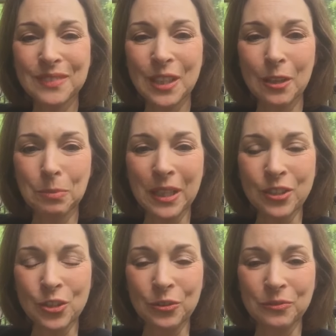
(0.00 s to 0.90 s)
God
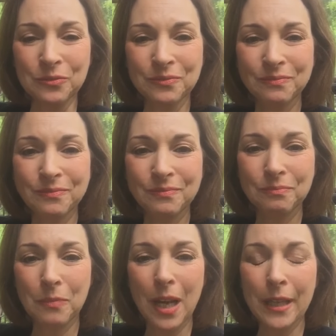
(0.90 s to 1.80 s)
bless you.
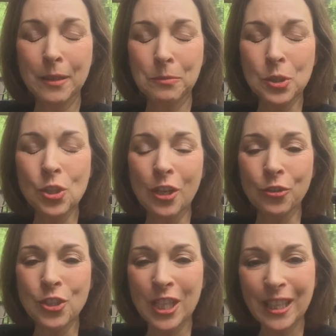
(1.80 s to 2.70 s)
I am Michele
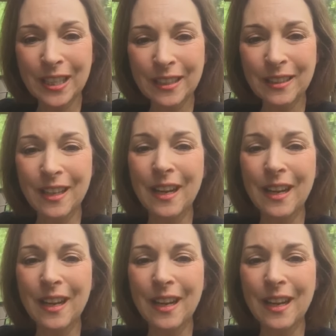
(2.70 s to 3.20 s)
Shannon.